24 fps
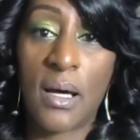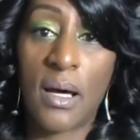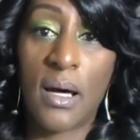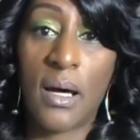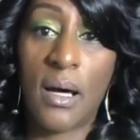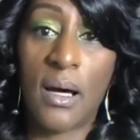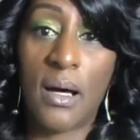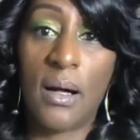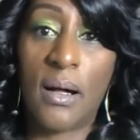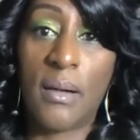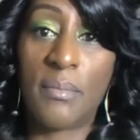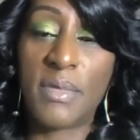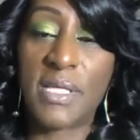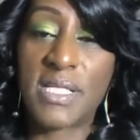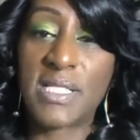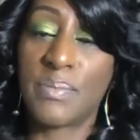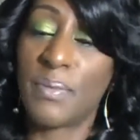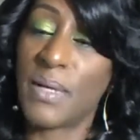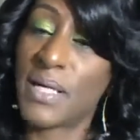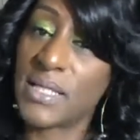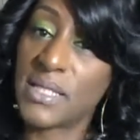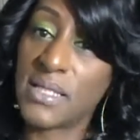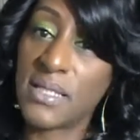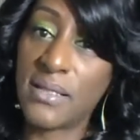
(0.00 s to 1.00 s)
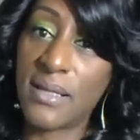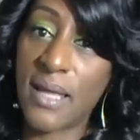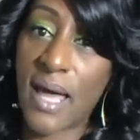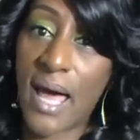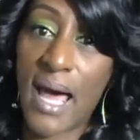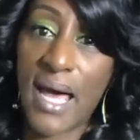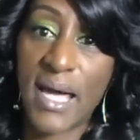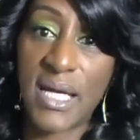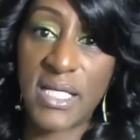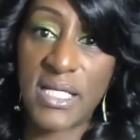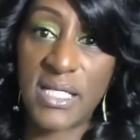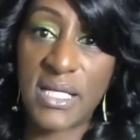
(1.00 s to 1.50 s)
especially the
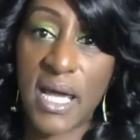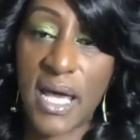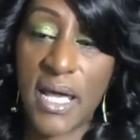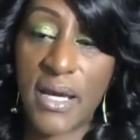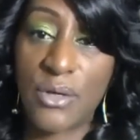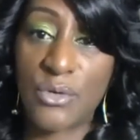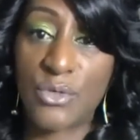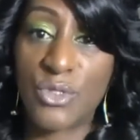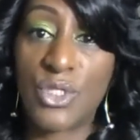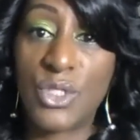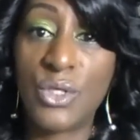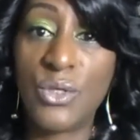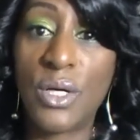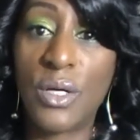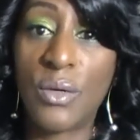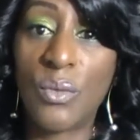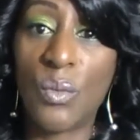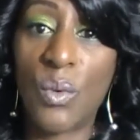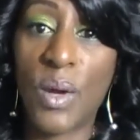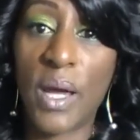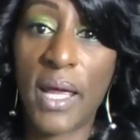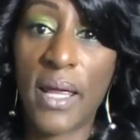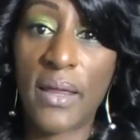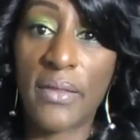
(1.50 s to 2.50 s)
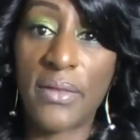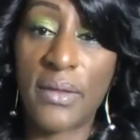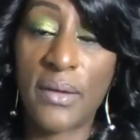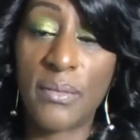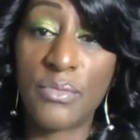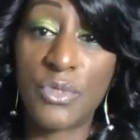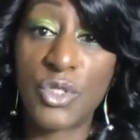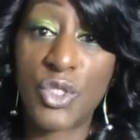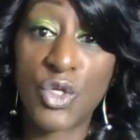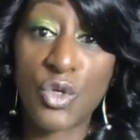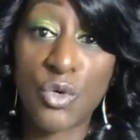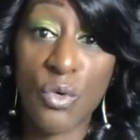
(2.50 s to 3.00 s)
eyeshadows, you can wear
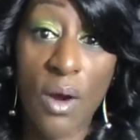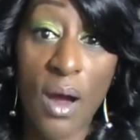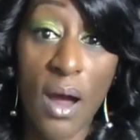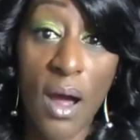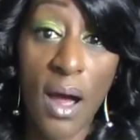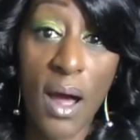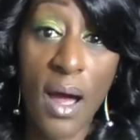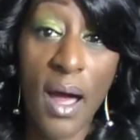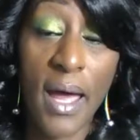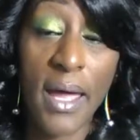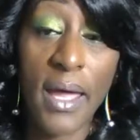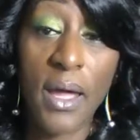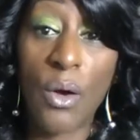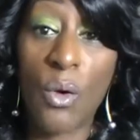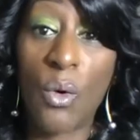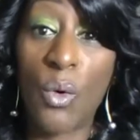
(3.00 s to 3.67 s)
them dry,